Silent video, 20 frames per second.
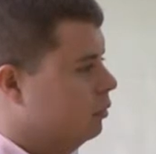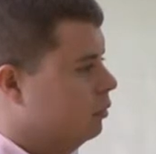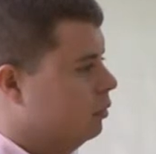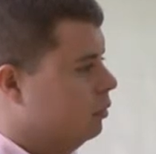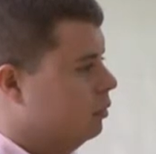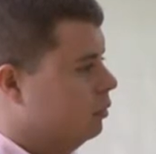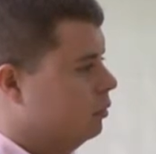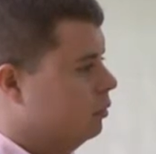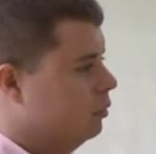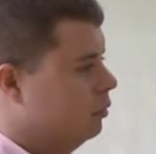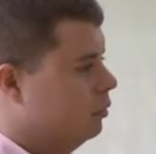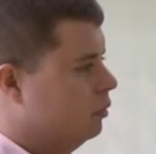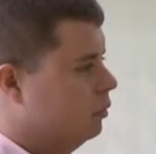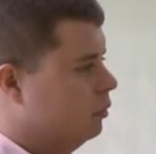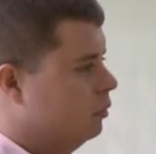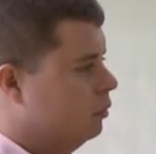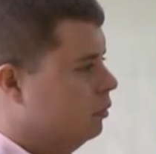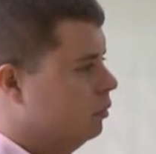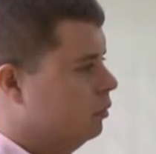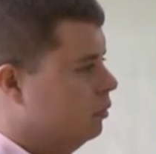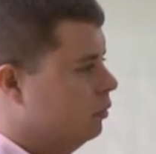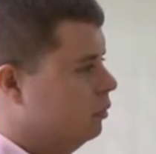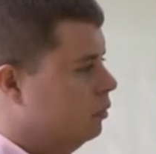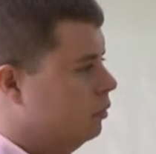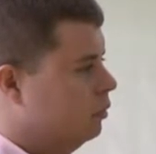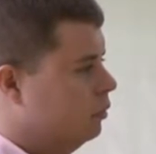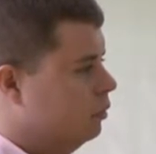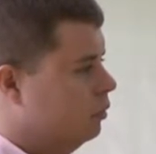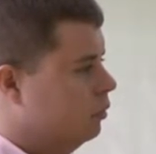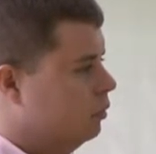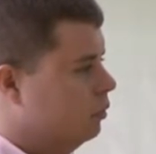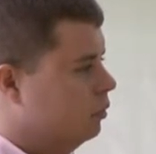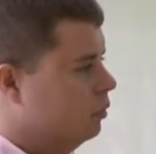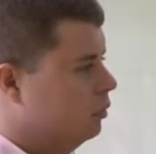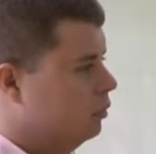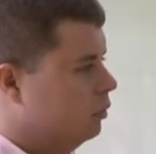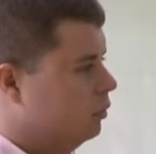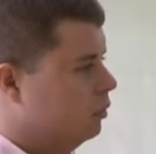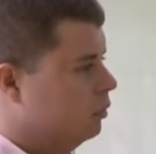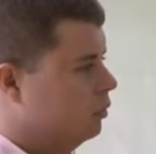
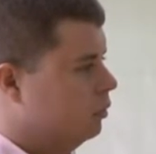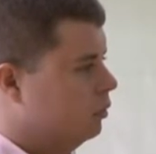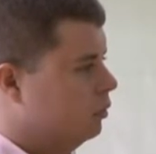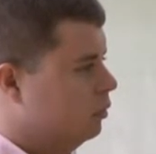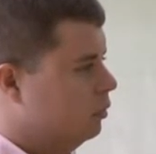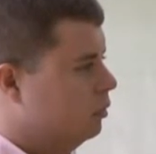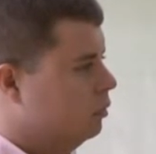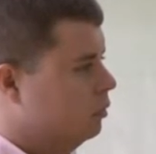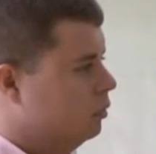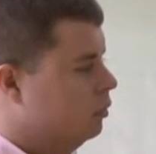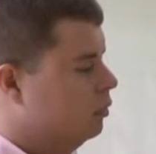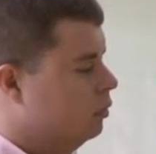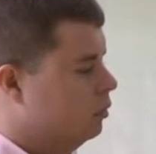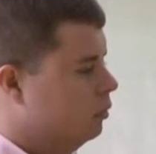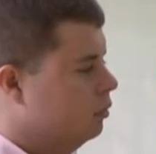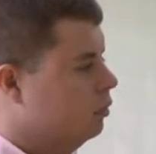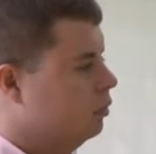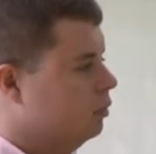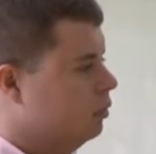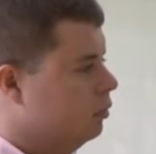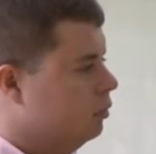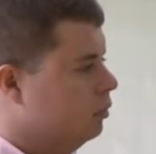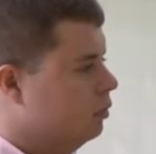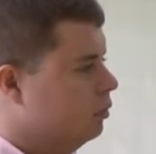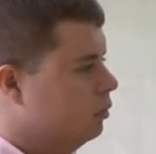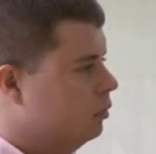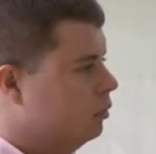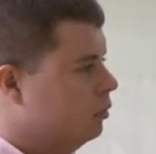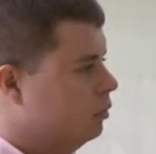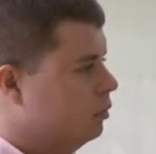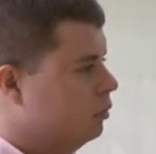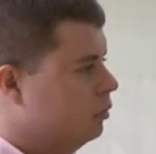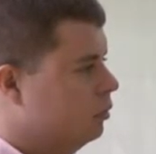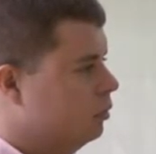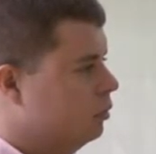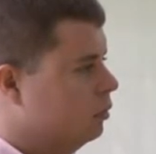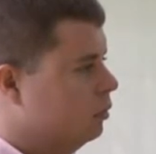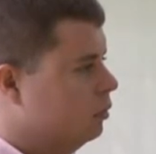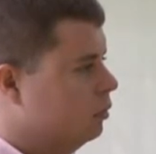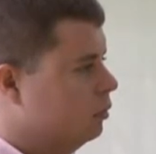
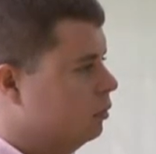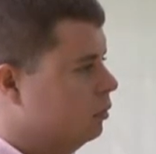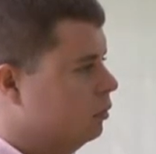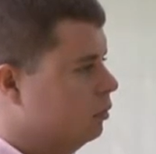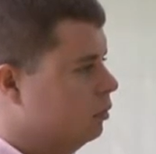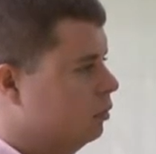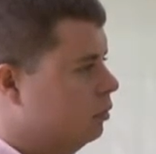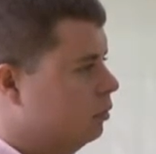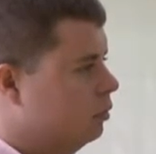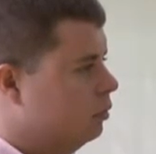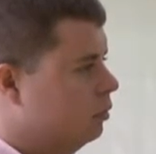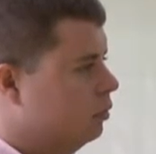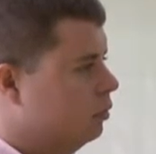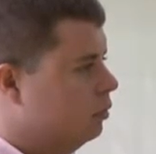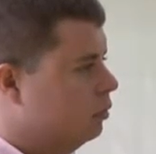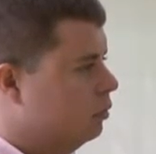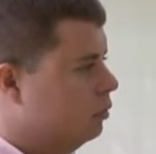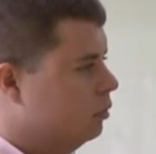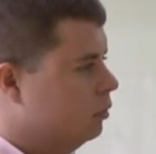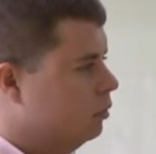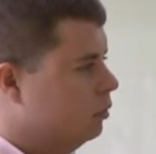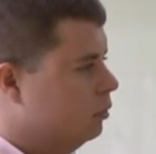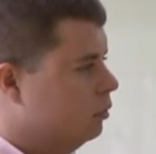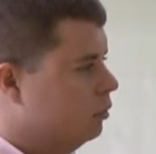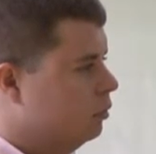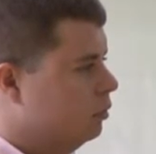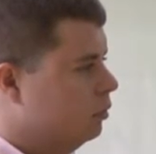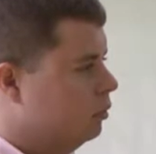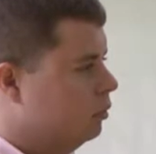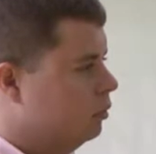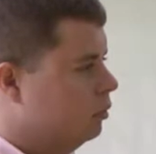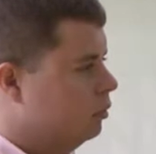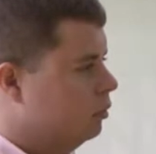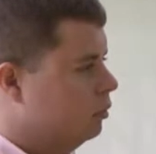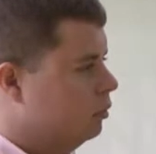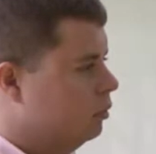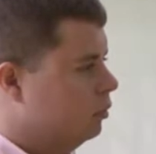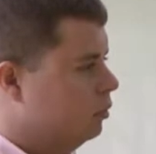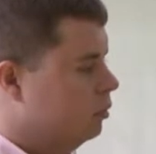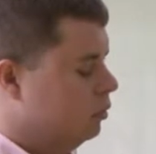
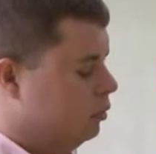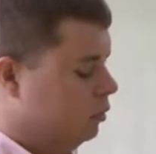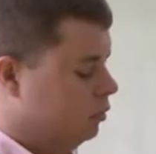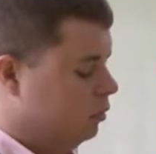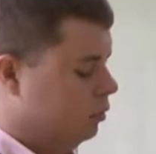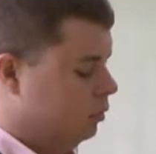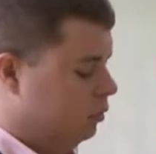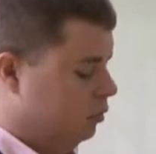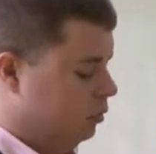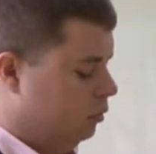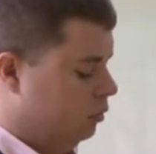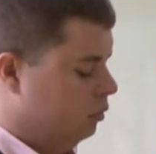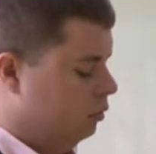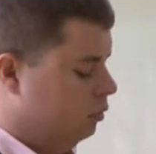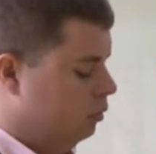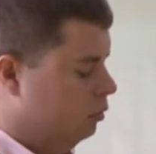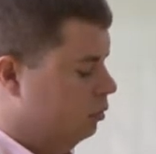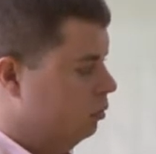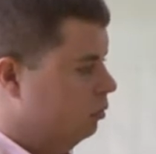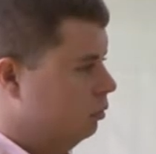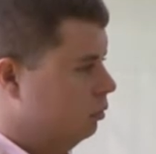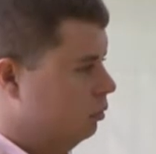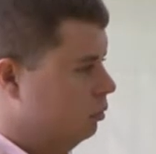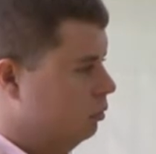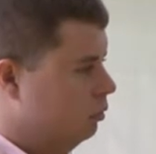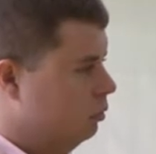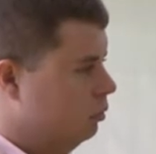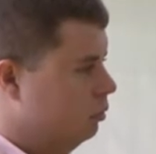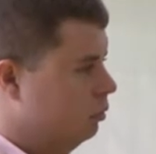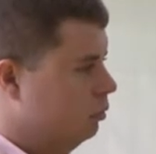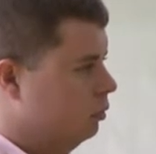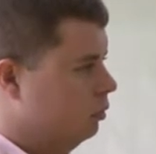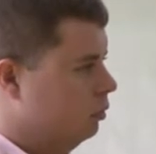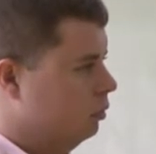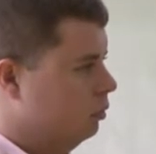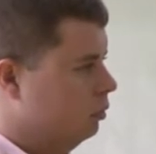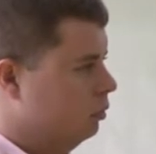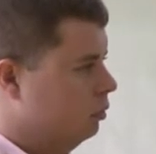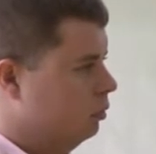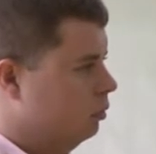(not speaking)